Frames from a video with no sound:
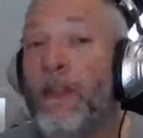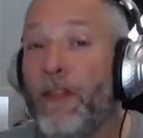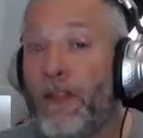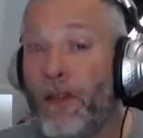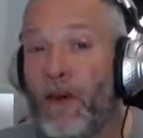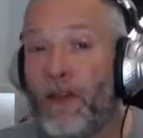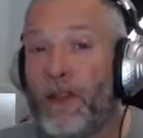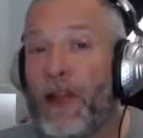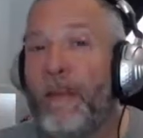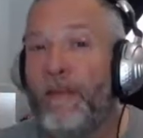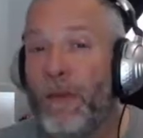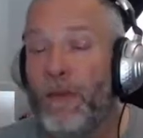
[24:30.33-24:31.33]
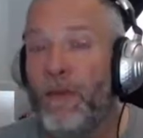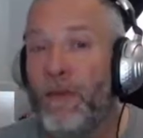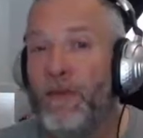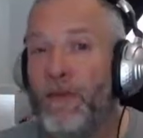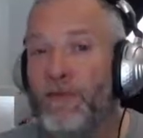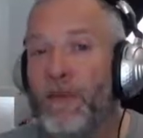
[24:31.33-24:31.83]
There are a lot of people
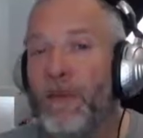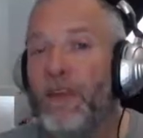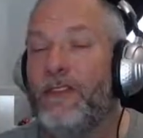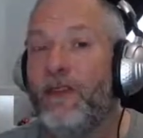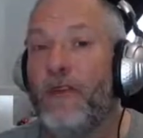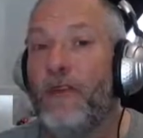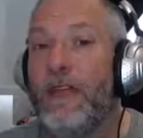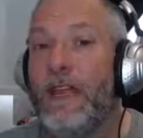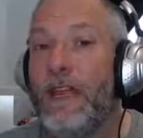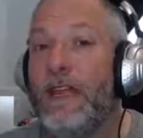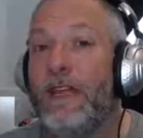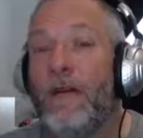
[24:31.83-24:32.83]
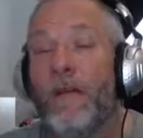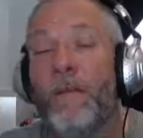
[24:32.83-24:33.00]
with disabilities who need